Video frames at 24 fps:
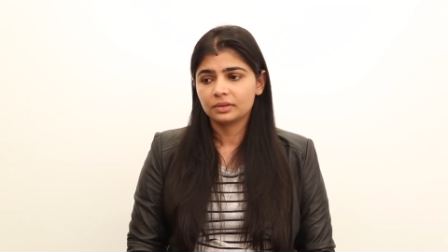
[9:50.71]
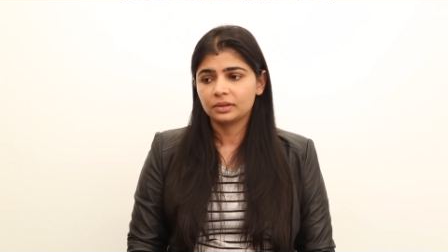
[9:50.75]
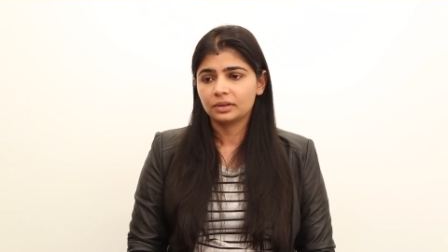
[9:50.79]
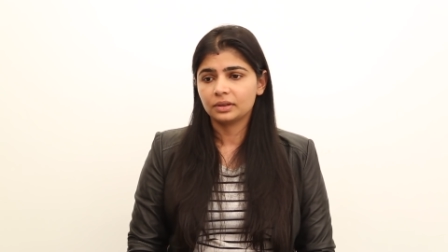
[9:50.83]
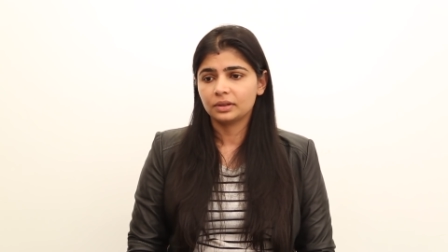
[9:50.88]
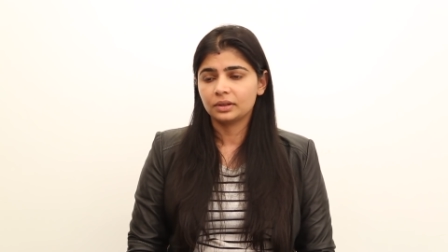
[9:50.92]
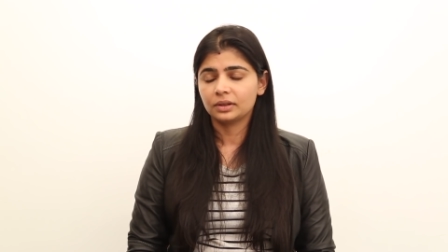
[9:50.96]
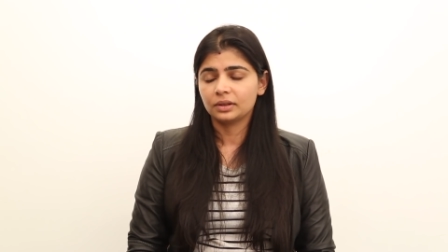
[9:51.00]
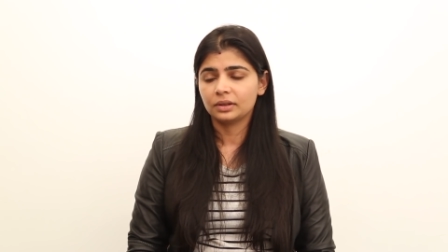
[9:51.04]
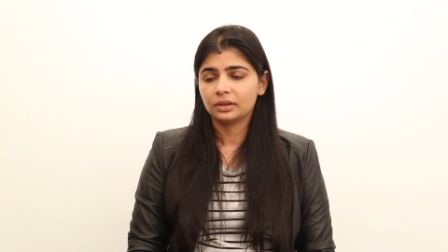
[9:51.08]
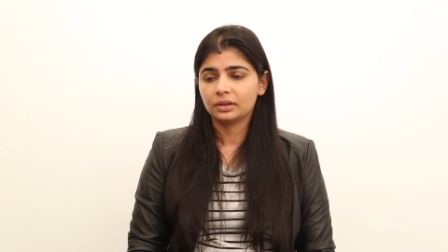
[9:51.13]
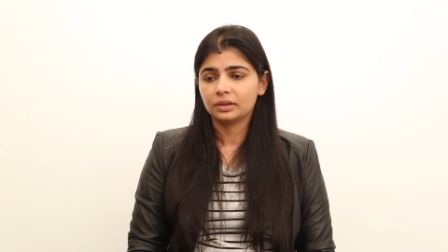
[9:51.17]

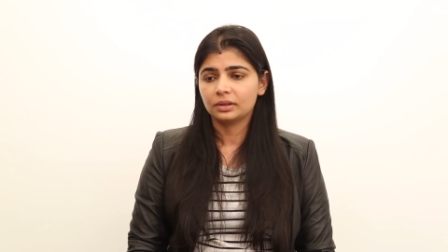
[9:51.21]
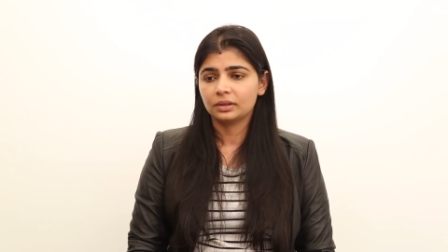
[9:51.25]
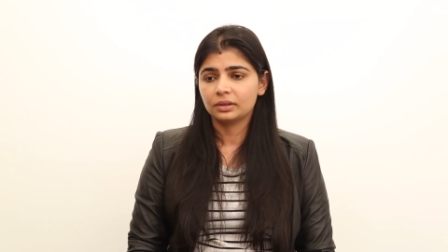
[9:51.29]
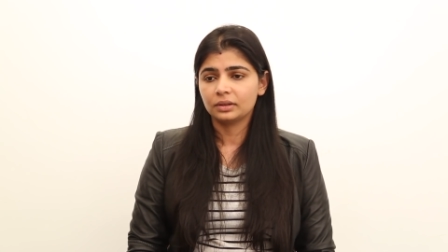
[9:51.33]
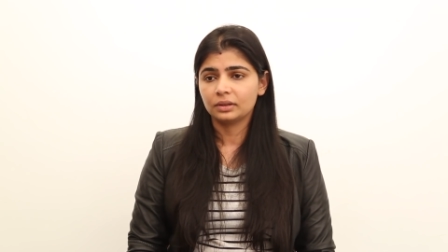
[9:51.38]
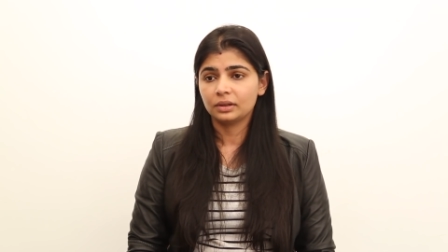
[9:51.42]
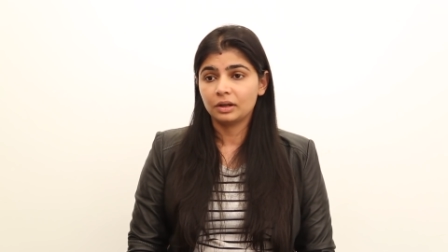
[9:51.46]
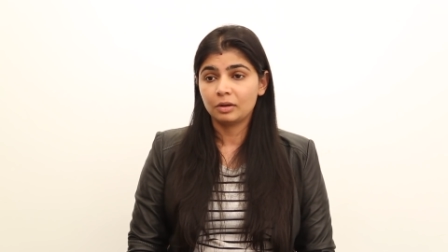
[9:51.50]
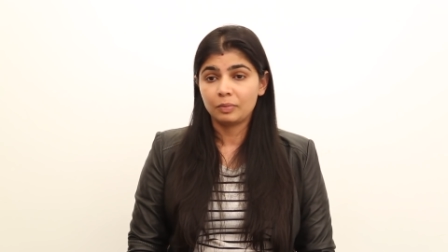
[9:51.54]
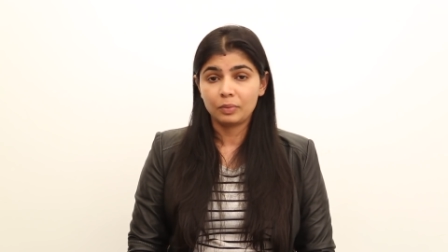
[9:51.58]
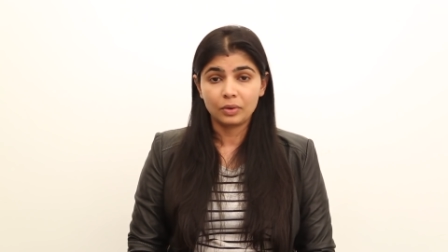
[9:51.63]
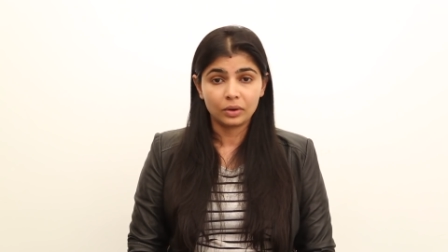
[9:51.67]
uh,
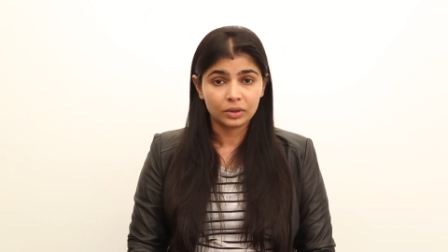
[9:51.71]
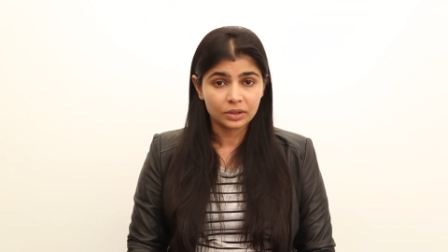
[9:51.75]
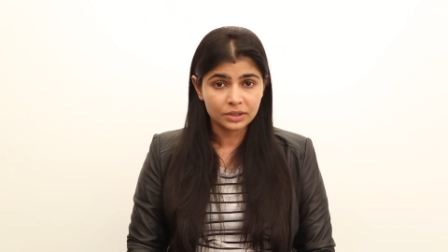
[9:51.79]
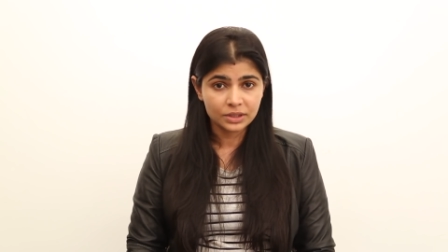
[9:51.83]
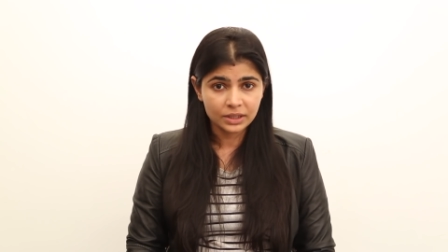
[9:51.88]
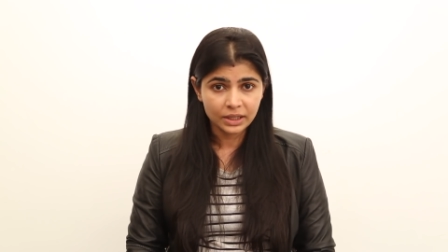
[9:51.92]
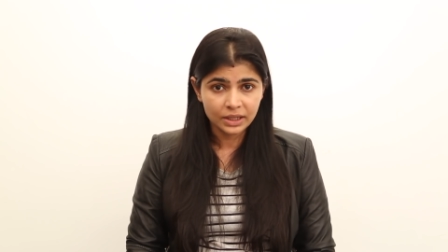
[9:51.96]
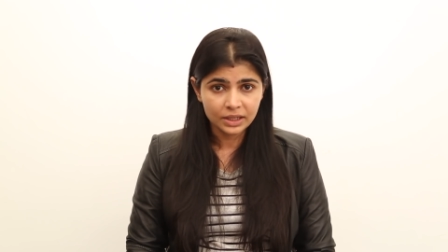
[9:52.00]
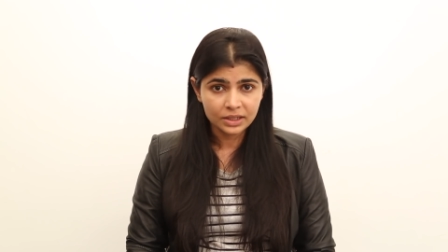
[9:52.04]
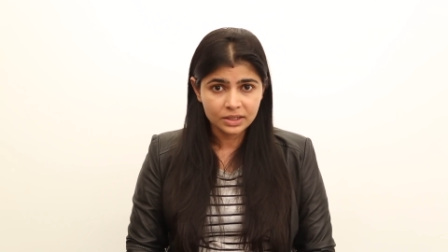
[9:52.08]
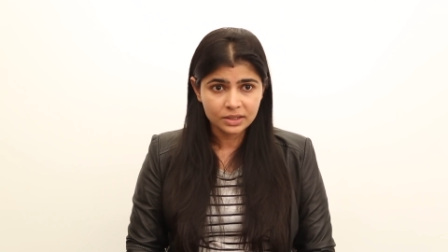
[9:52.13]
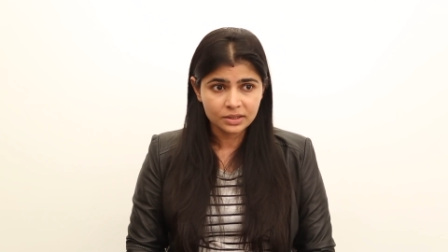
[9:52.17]

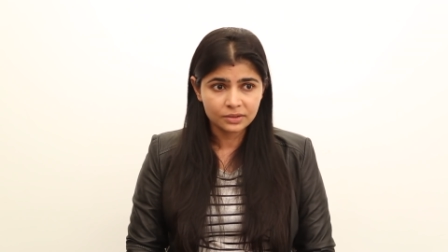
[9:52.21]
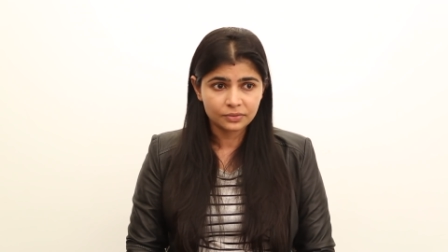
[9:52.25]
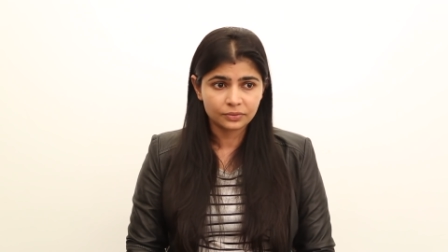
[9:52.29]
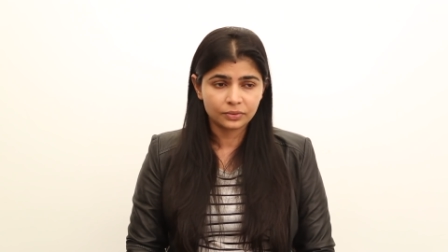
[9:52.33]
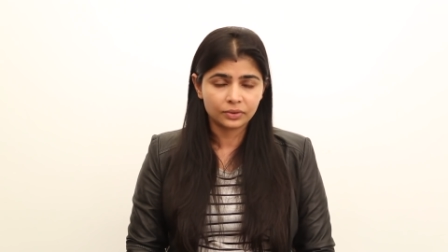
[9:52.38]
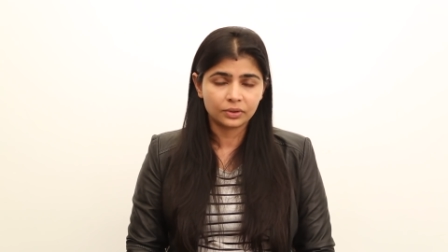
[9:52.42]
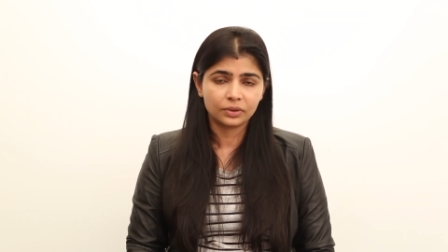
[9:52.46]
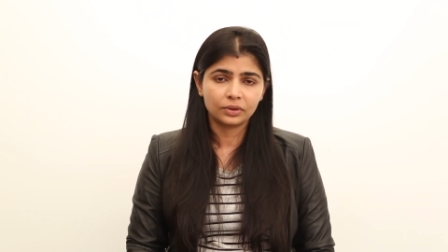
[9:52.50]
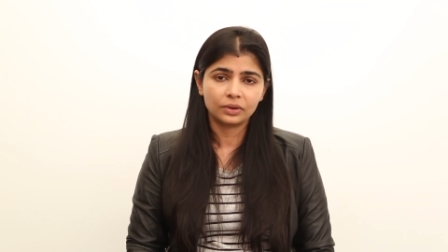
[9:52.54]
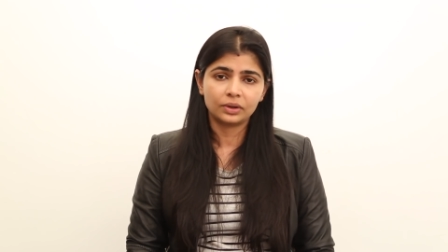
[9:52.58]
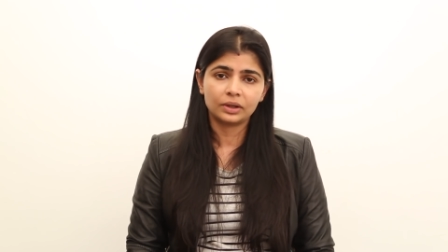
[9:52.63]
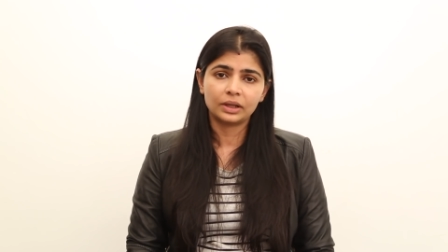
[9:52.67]
apologize
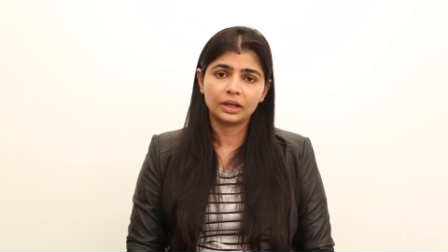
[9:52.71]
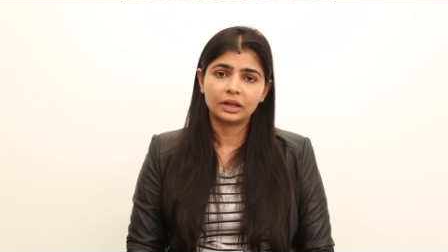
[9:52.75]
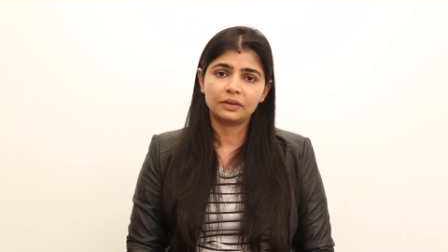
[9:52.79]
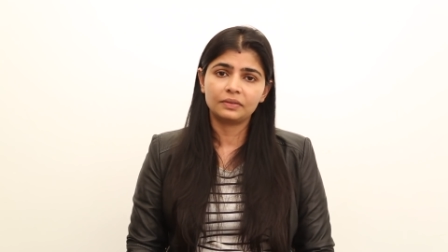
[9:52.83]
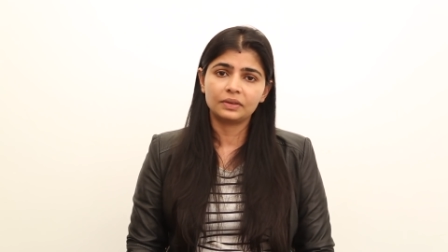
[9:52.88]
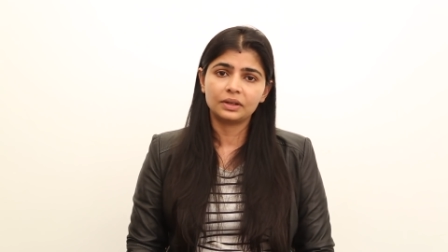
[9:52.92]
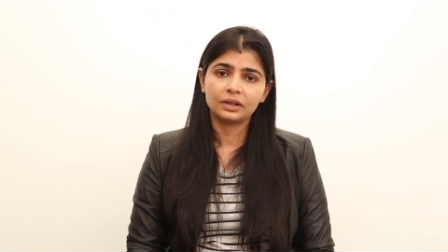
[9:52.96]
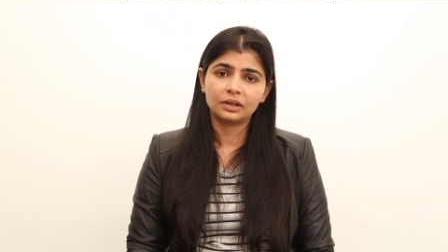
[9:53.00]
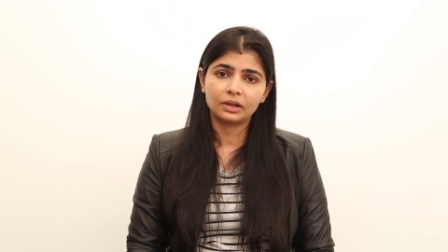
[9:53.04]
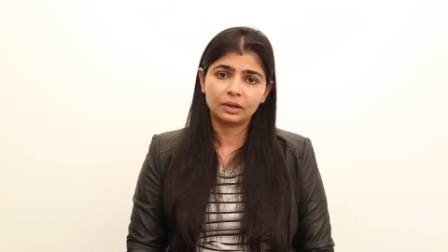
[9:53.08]
for not having